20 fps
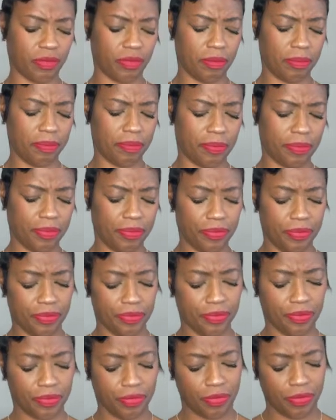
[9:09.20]

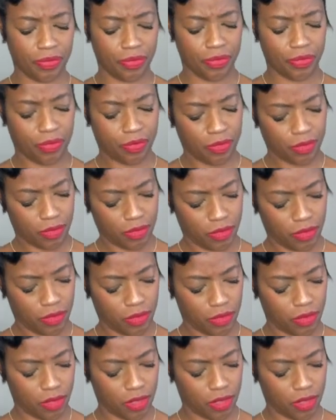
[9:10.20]
Nobody speaks.